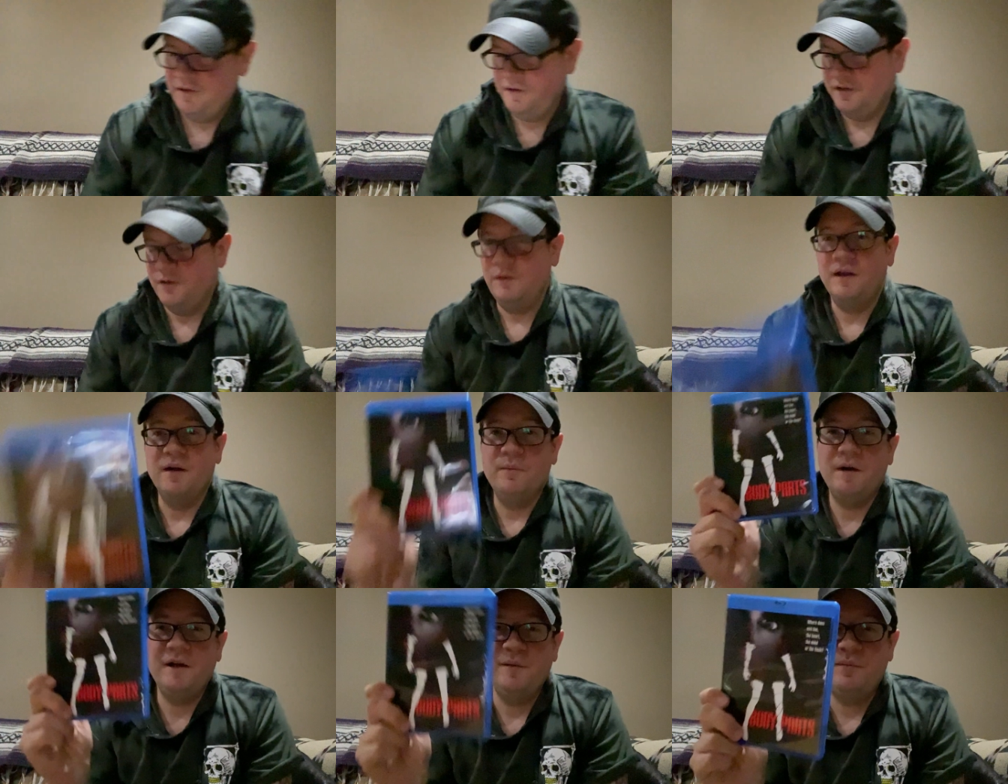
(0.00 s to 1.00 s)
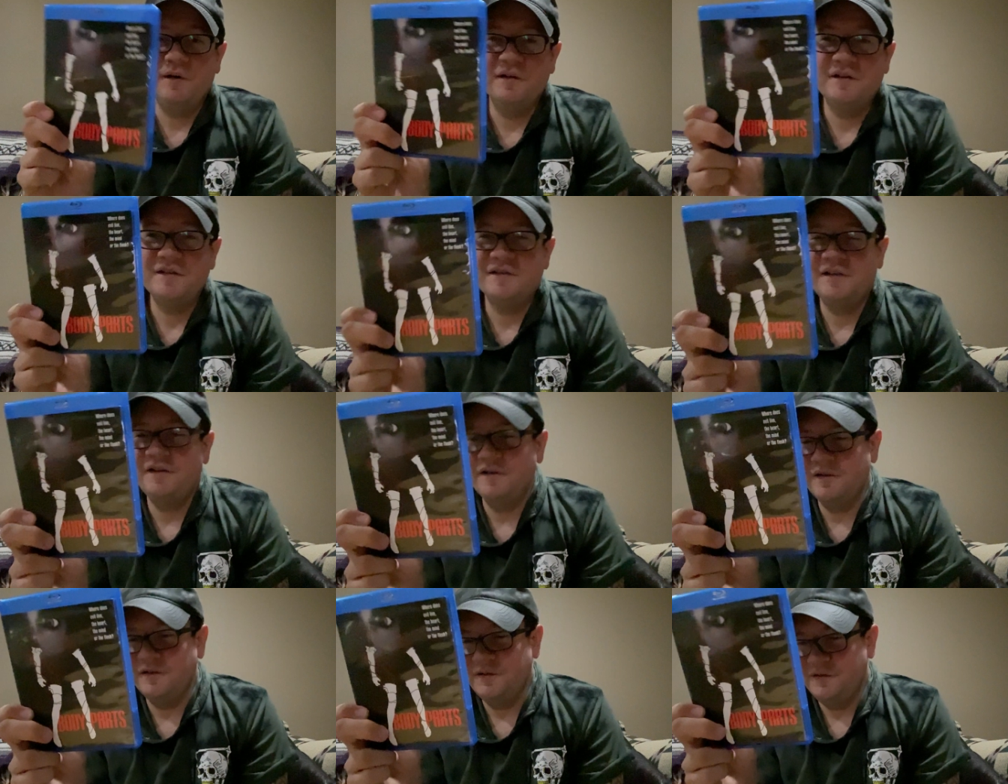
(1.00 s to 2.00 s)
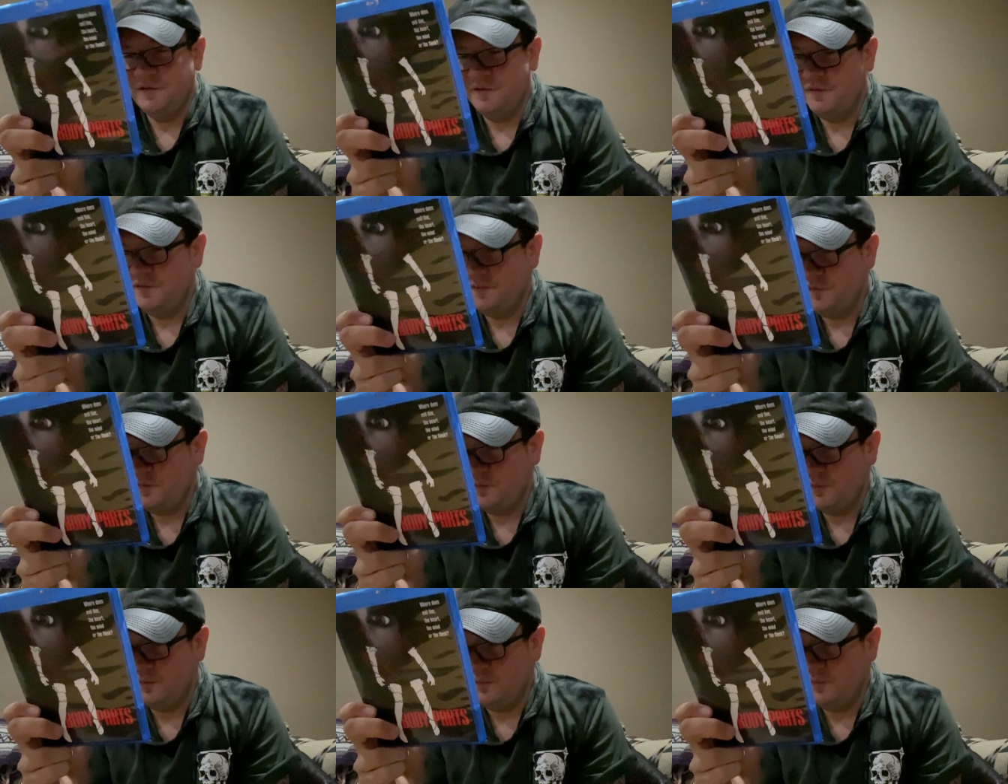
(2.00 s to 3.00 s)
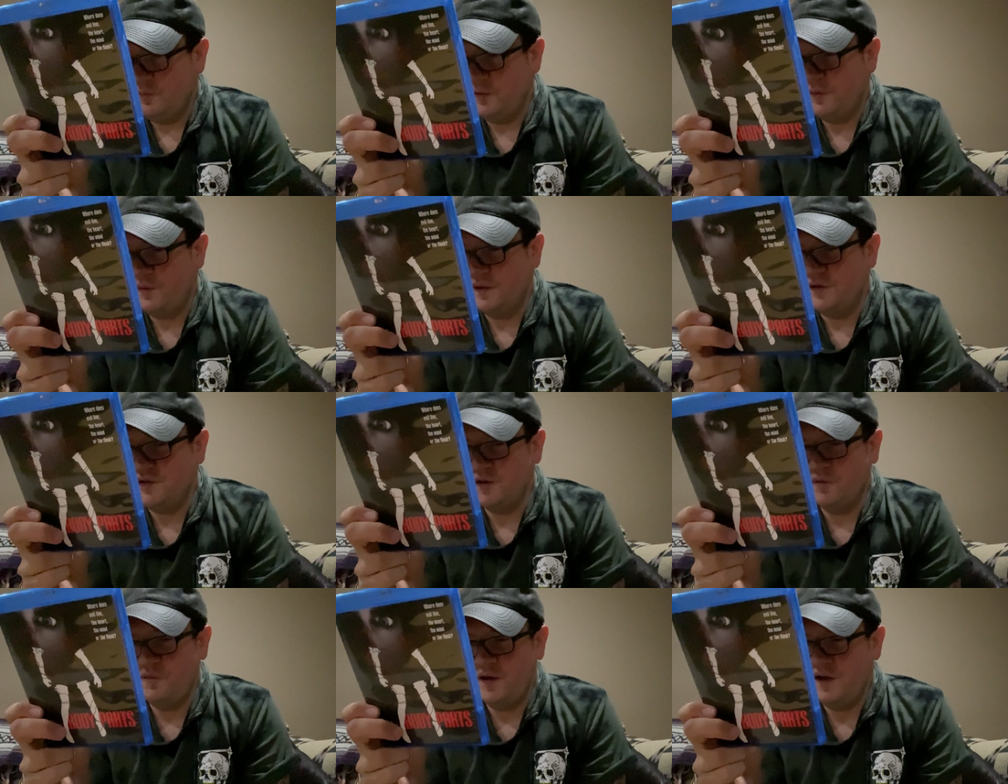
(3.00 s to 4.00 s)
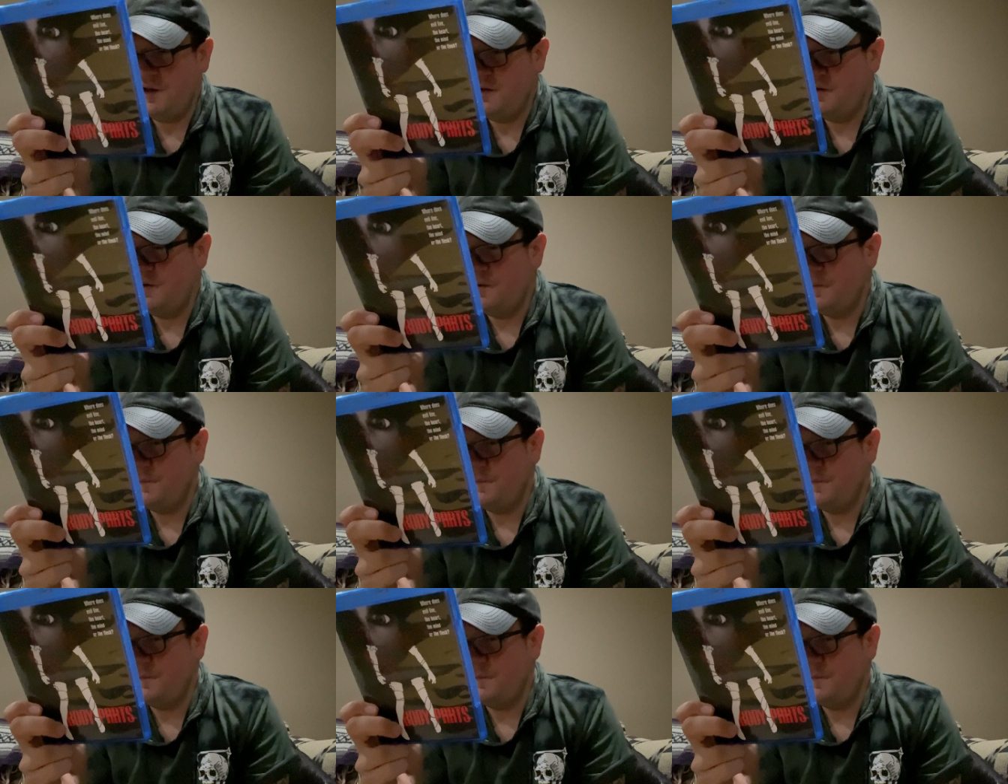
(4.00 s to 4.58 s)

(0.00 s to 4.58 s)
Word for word: Uh, we got Body Parts here with uh, Jeff Fahey,